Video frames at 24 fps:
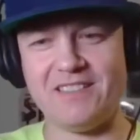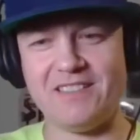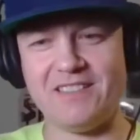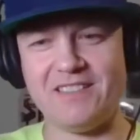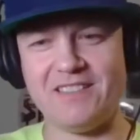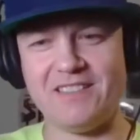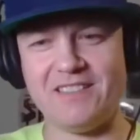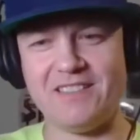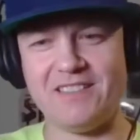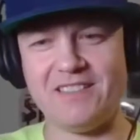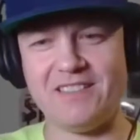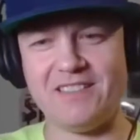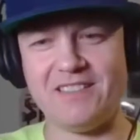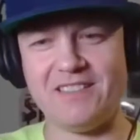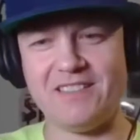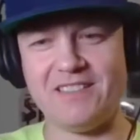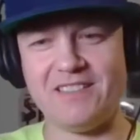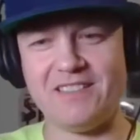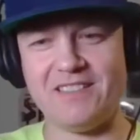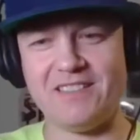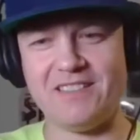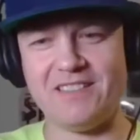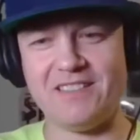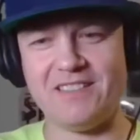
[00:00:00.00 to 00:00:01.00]

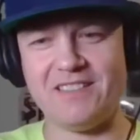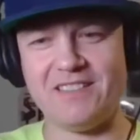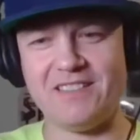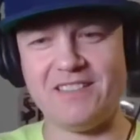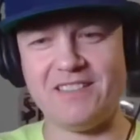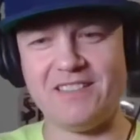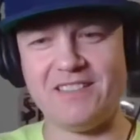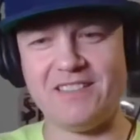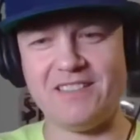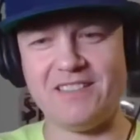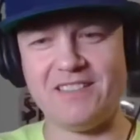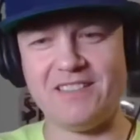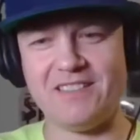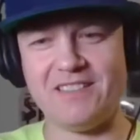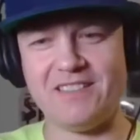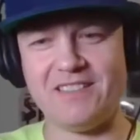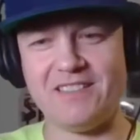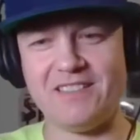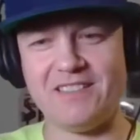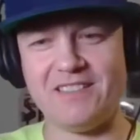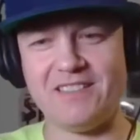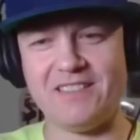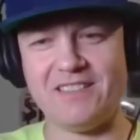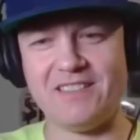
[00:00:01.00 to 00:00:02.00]

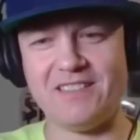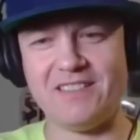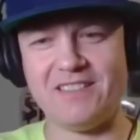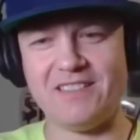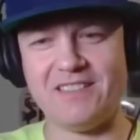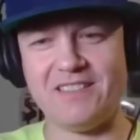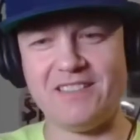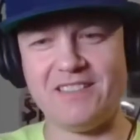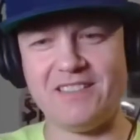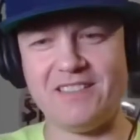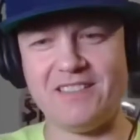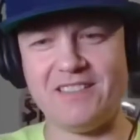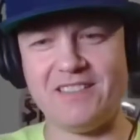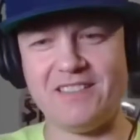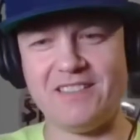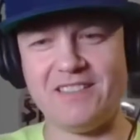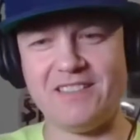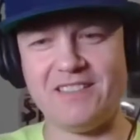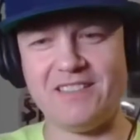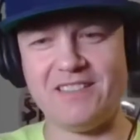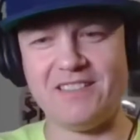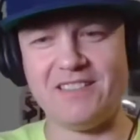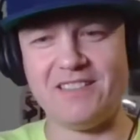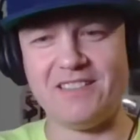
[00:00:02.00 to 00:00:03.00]

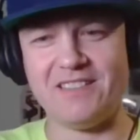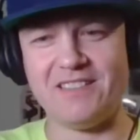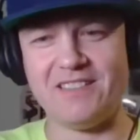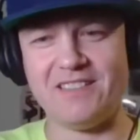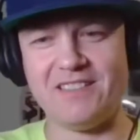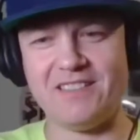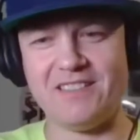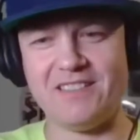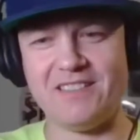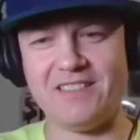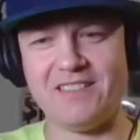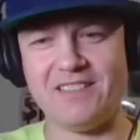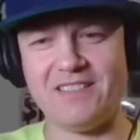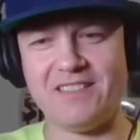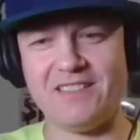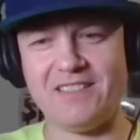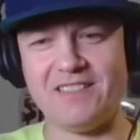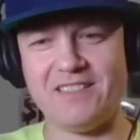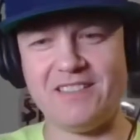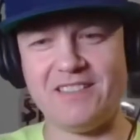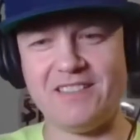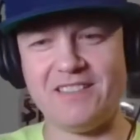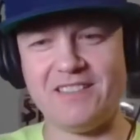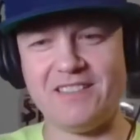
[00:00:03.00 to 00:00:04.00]

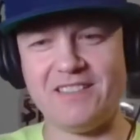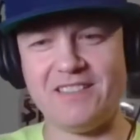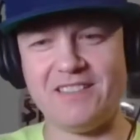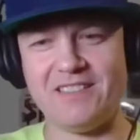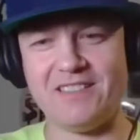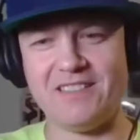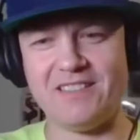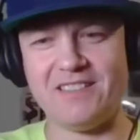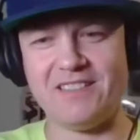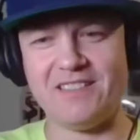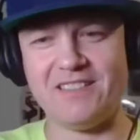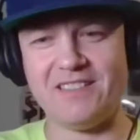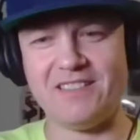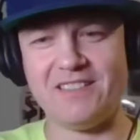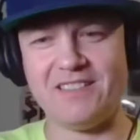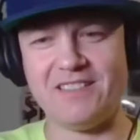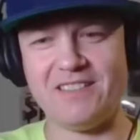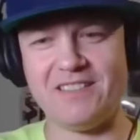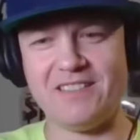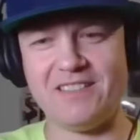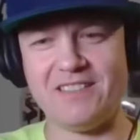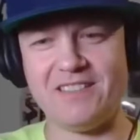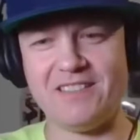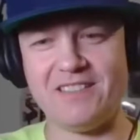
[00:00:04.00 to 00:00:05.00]

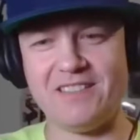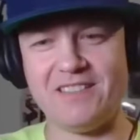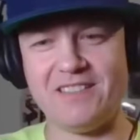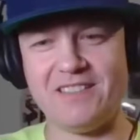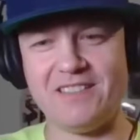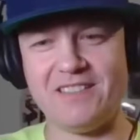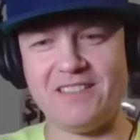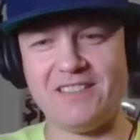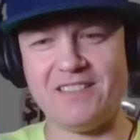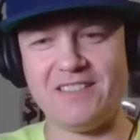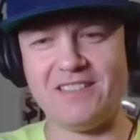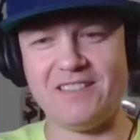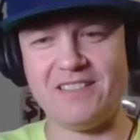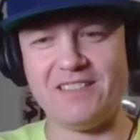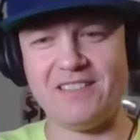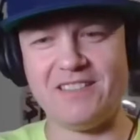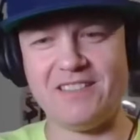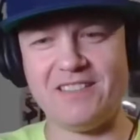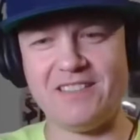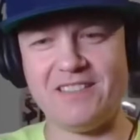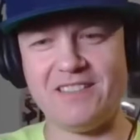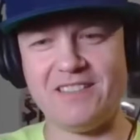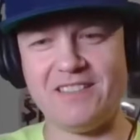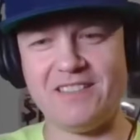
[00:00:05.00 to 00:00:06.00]

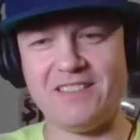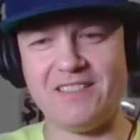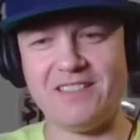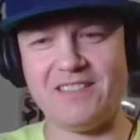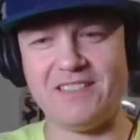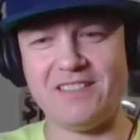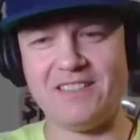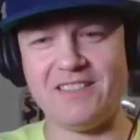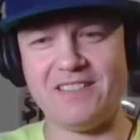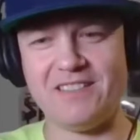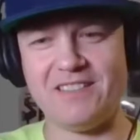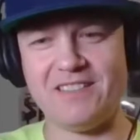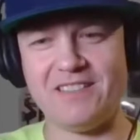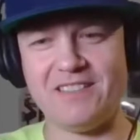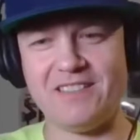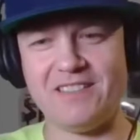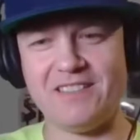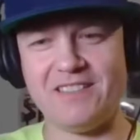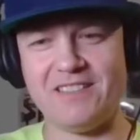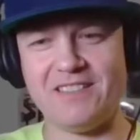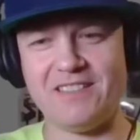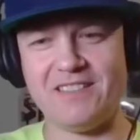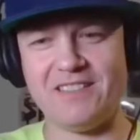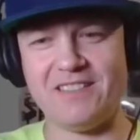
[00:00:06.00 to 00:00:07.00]

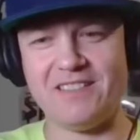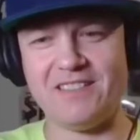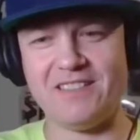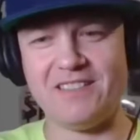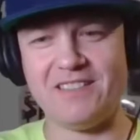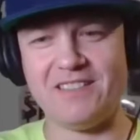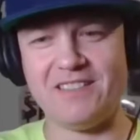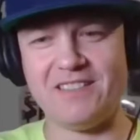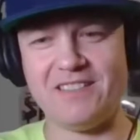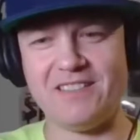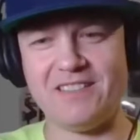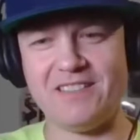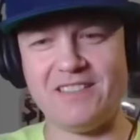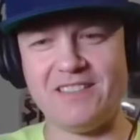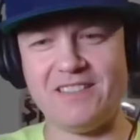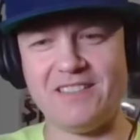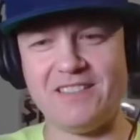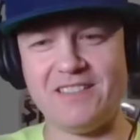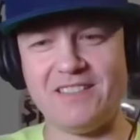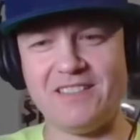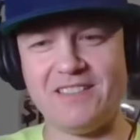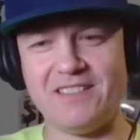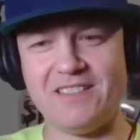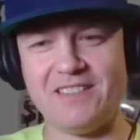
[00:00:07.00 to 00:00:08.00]
[no speech]